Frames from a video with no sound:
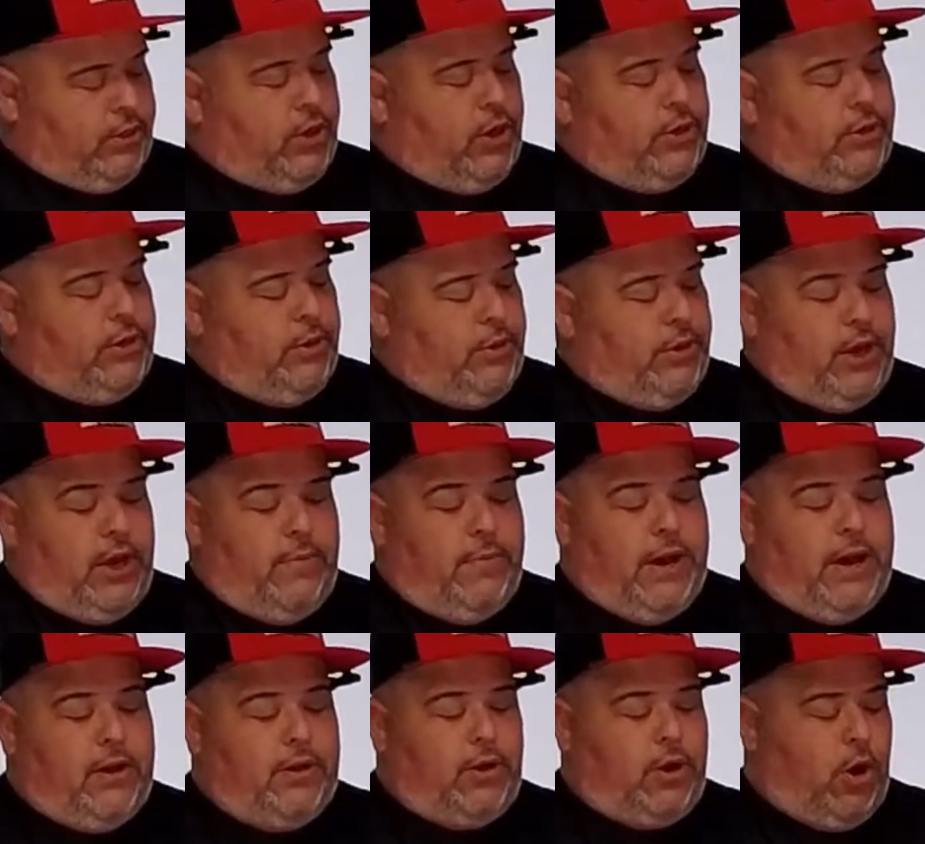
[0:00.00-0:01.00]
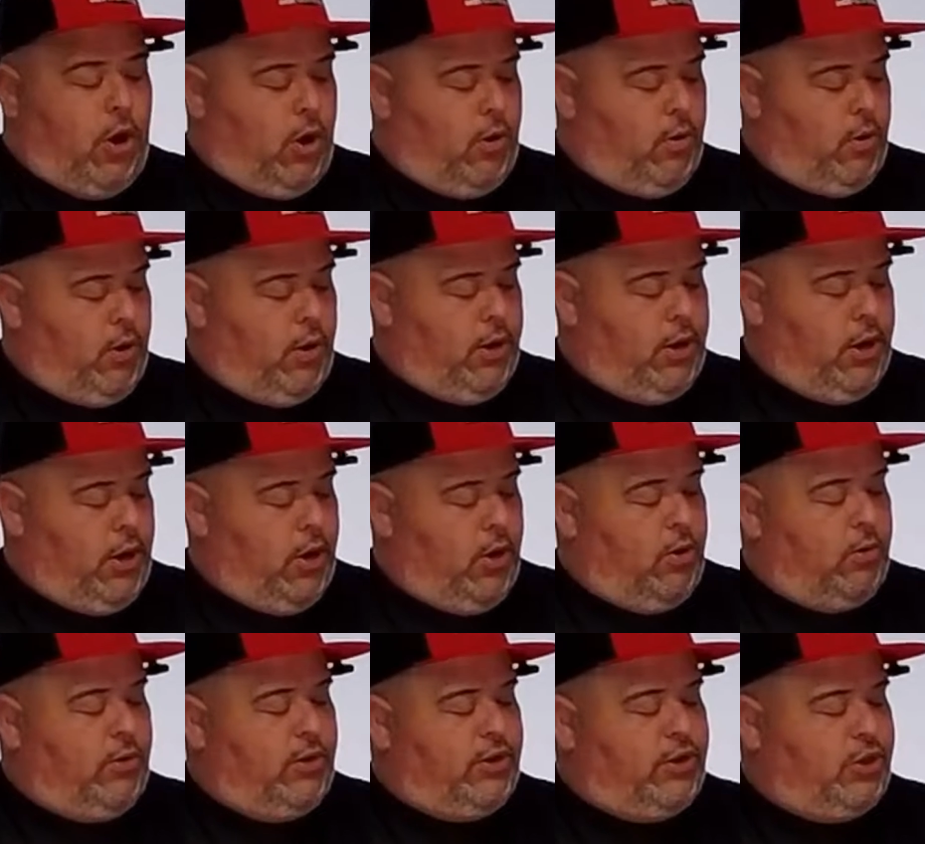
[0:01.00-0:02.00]
Let's also think about car
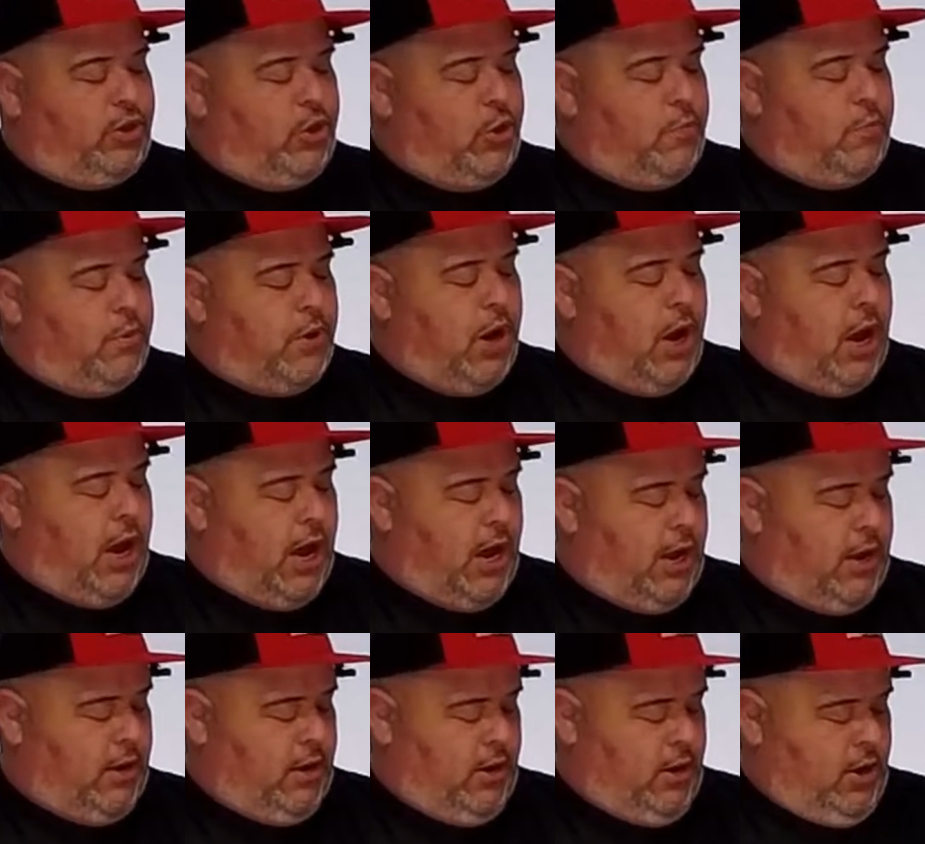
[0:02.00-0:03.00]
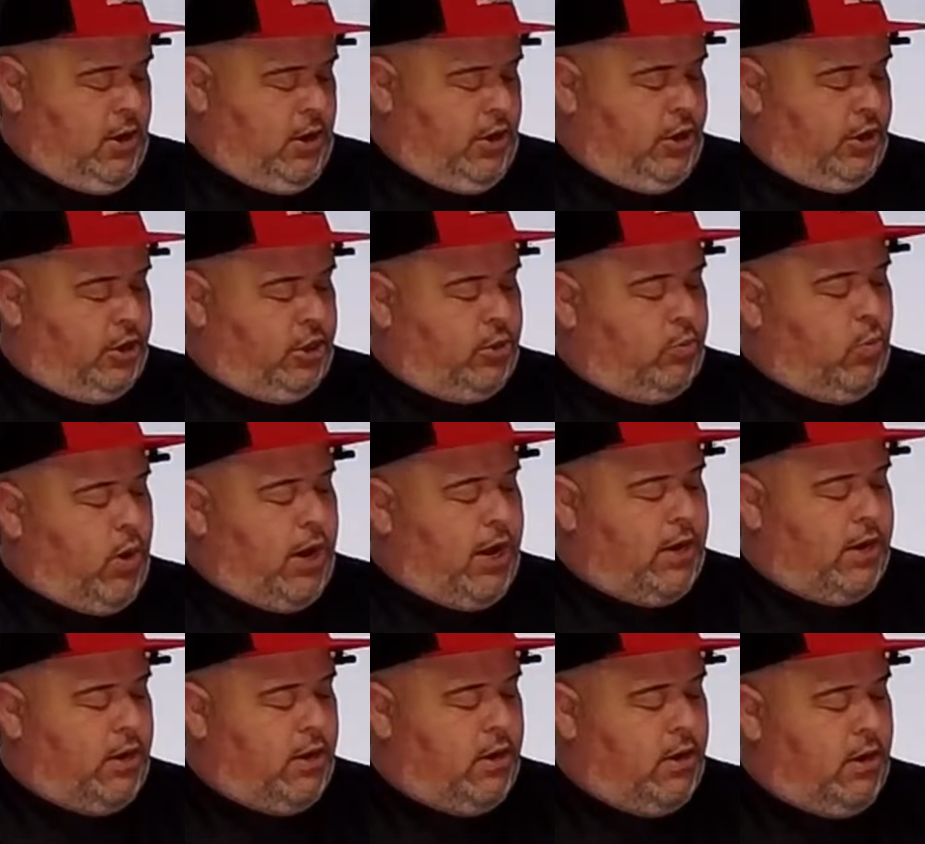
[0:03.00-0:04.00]
audio. It's super hot, you're
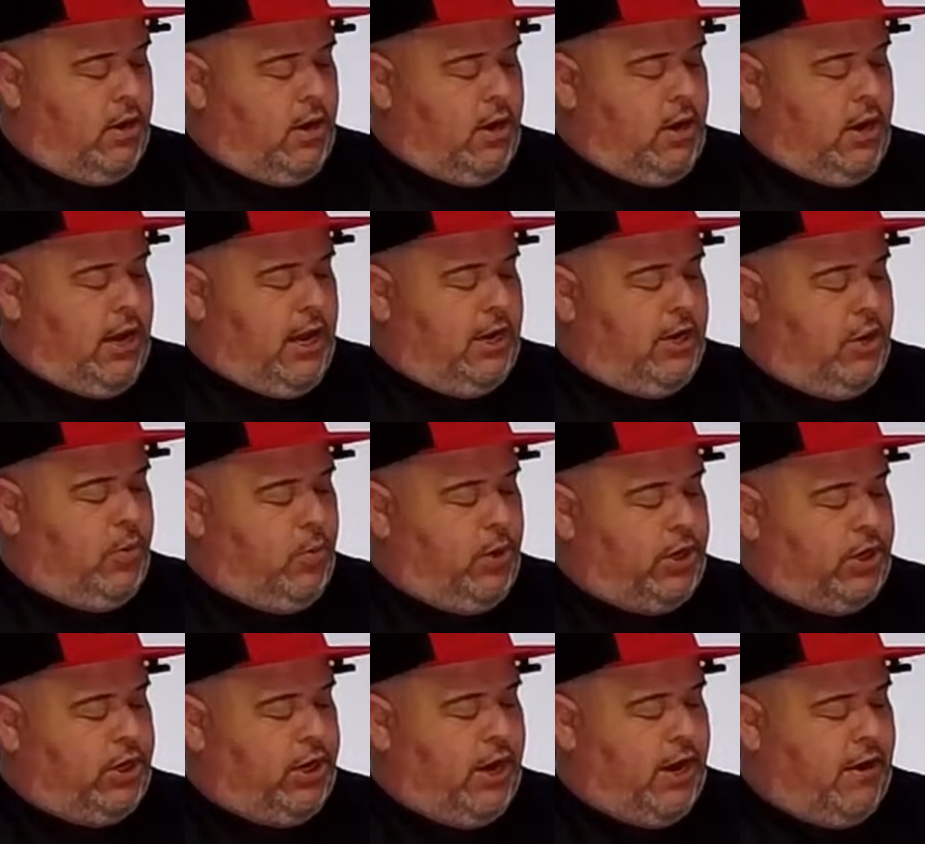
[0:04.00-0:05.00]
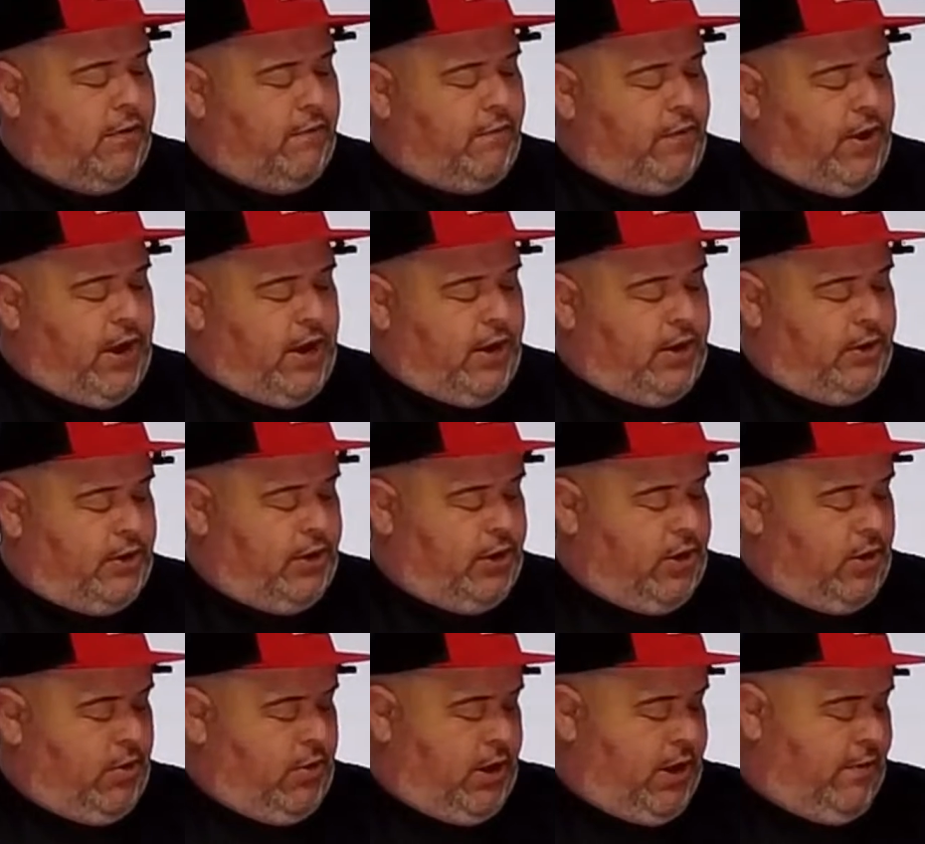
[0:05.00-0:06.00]
sweating, and you wish you had a fan
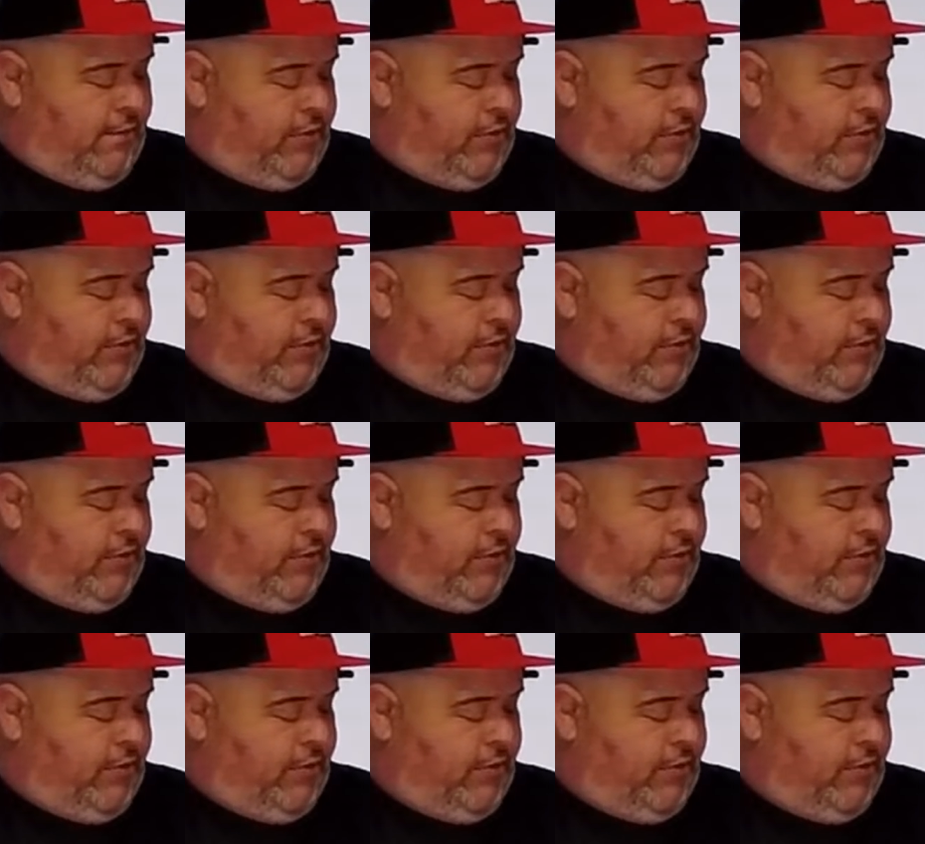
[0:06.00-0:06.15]
because you